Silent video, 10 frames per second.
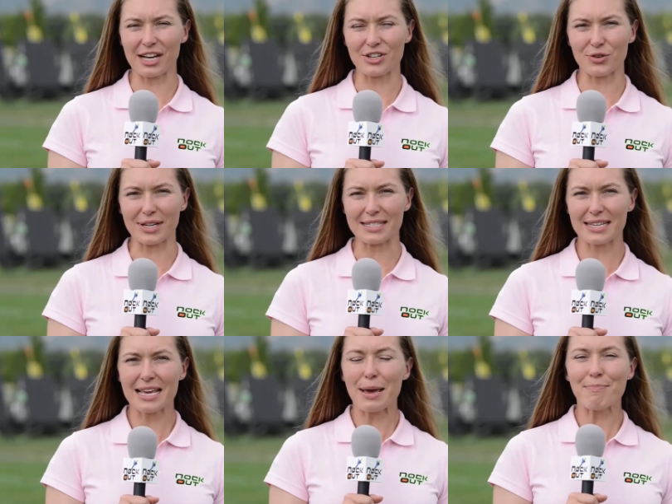countries,
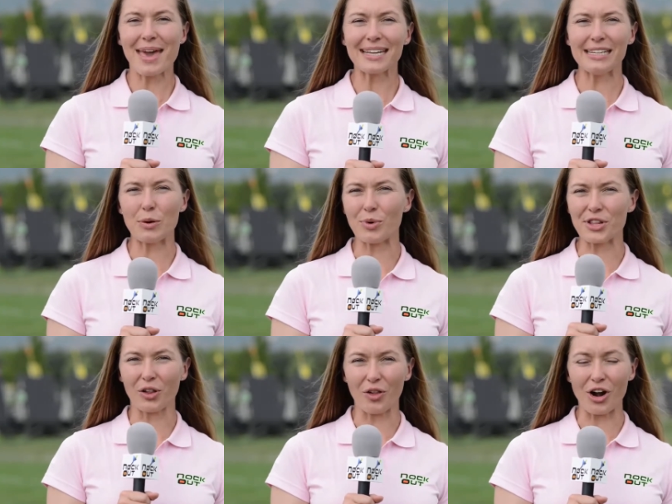making it one
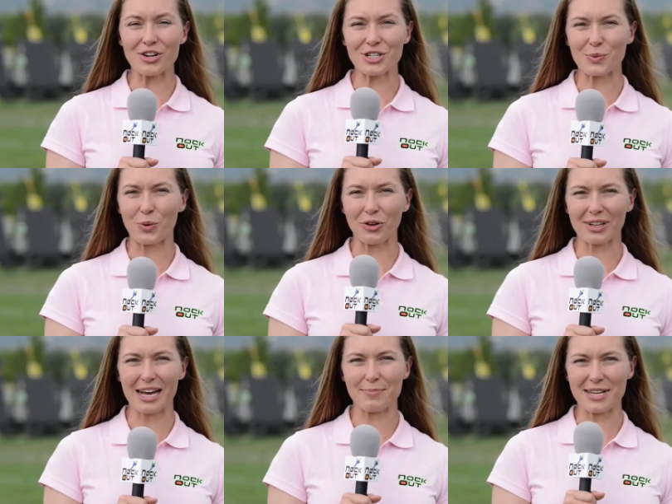of the largest World
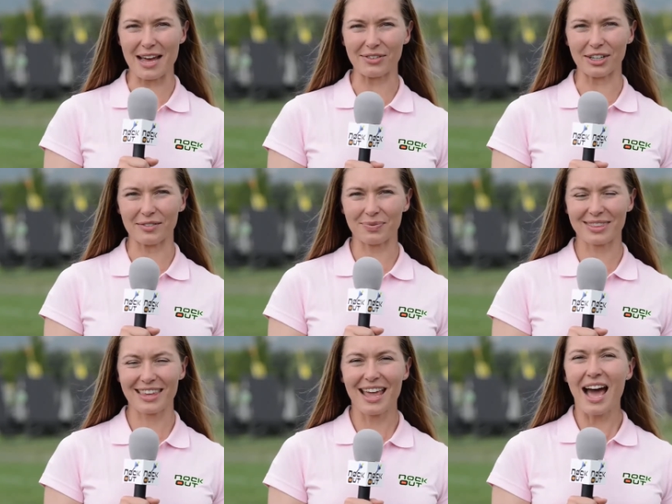Cups ever.
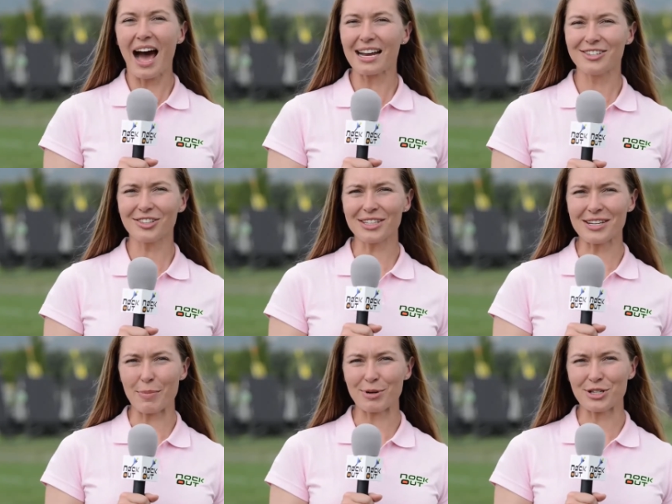I took this
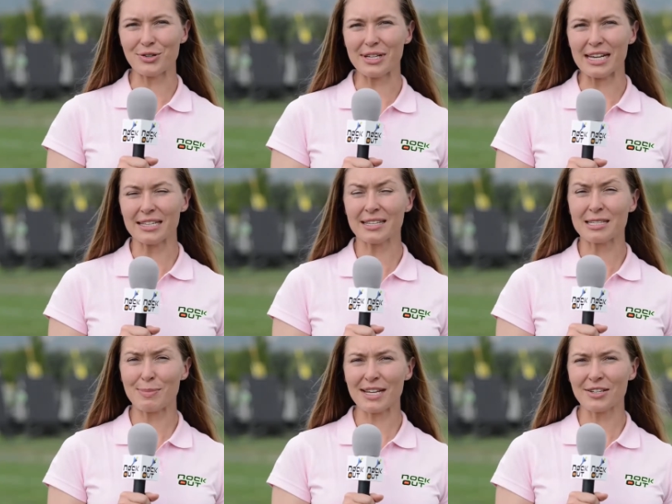opportunity to
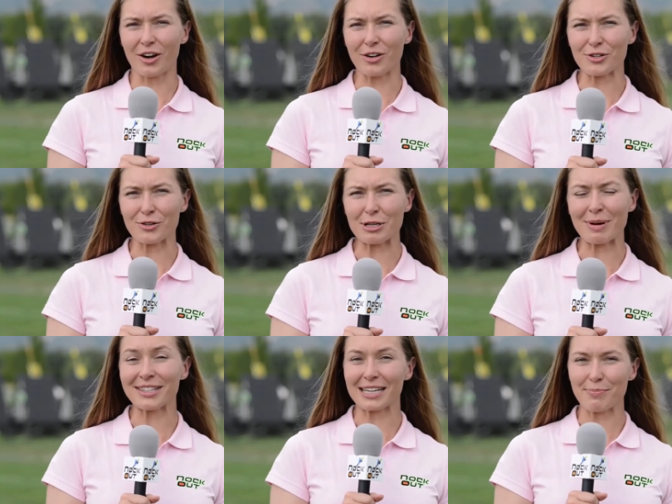speak to archers
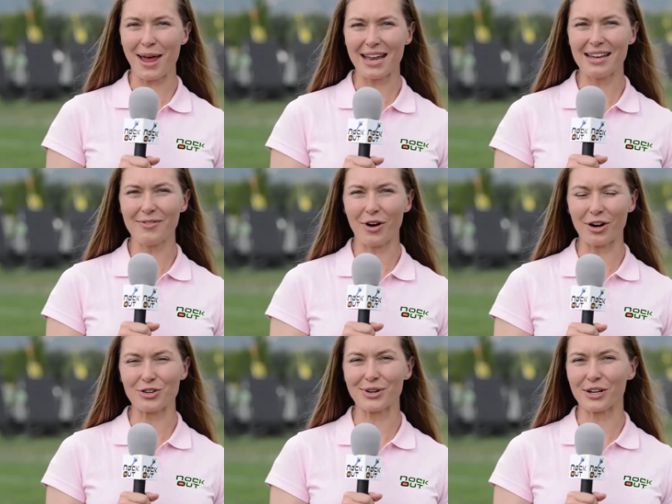about the competitive
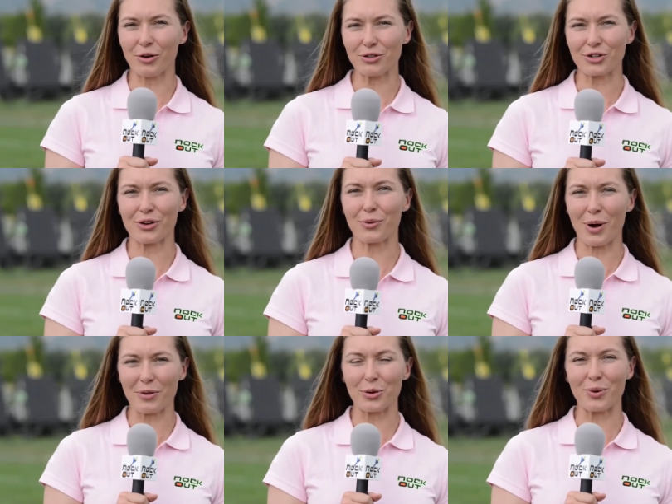archery culture
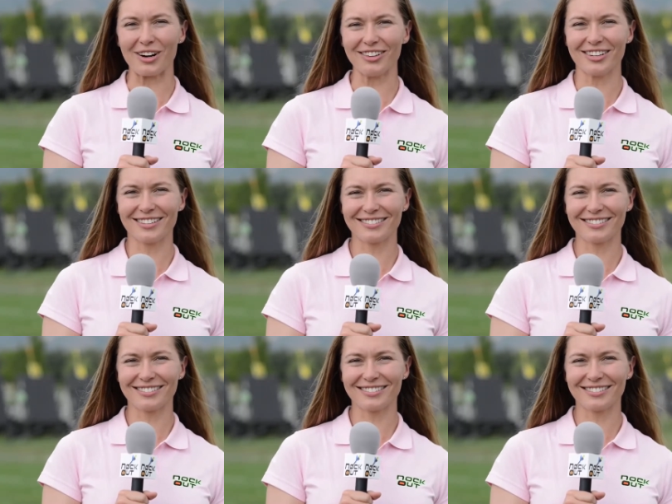throughout the world.